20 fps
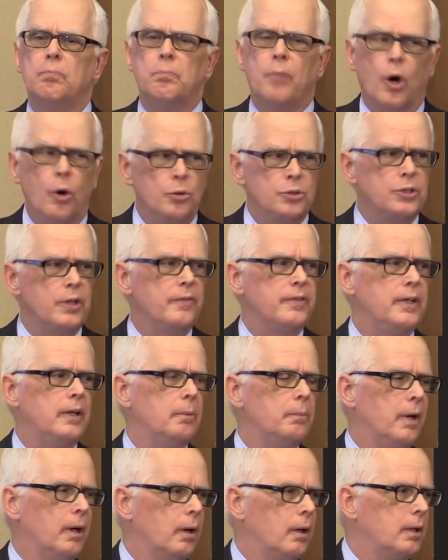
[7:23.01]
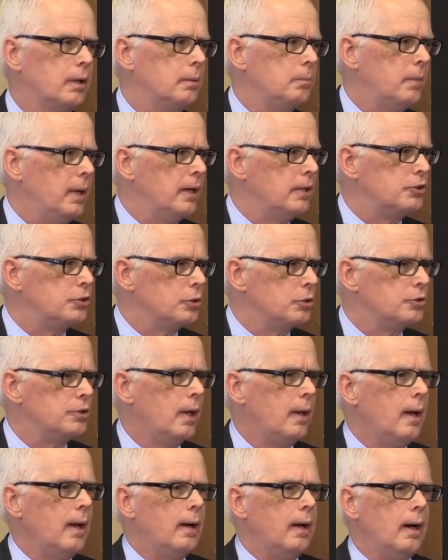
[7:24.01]
most of the American
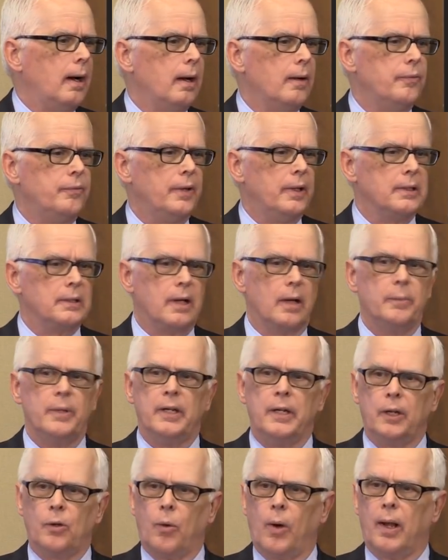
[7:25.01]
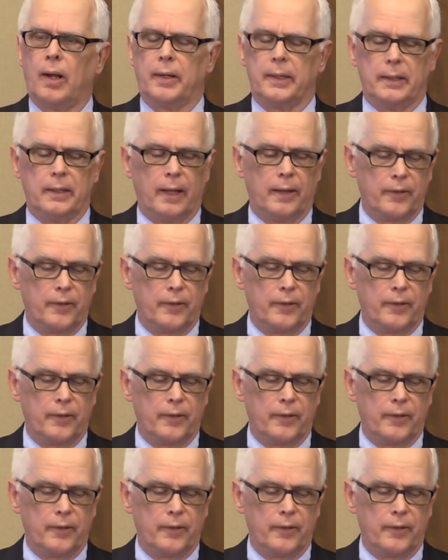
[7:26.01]
measures of income inequality.